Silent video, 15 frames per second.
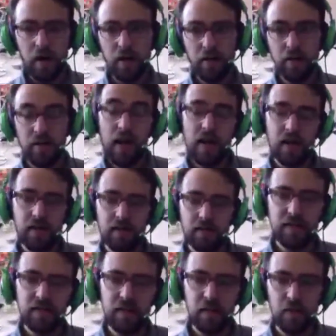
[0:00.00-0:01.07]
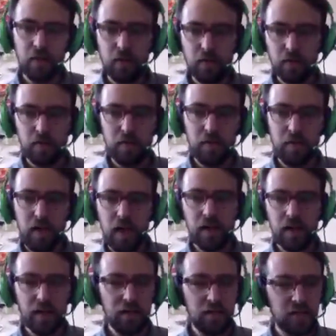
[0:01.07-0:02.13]
Yeah, so yeah,
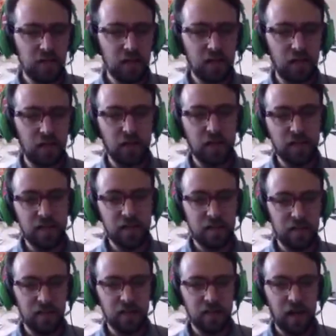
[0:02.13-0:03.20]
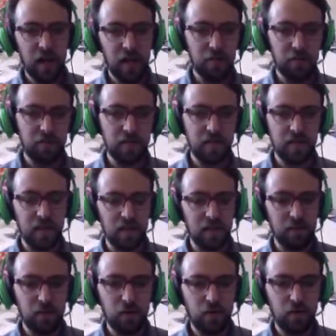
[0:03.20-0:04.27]
like you said, there isn't a game design
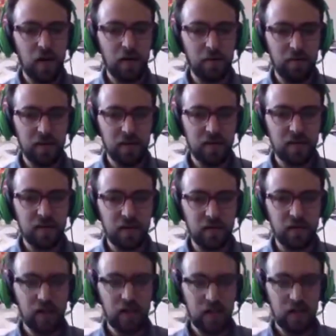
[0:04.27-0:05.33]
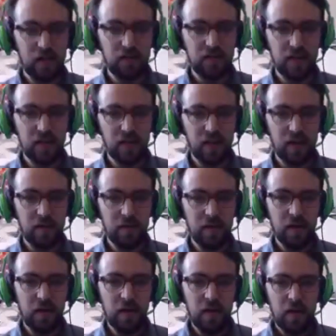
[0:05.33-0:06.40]
program necessarily at UCLA,
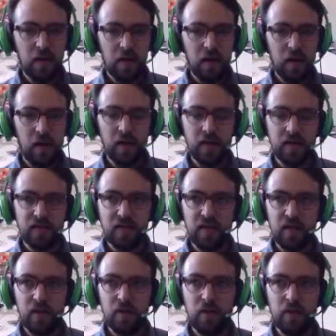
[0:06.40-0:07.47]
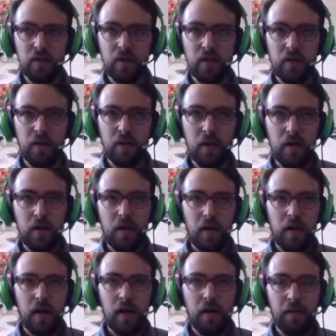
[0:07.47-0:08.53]
and so
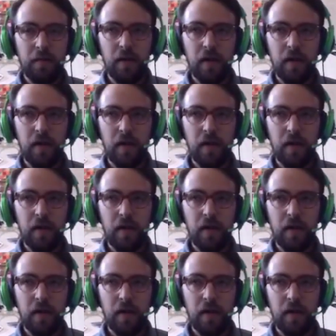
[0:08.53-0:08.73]
it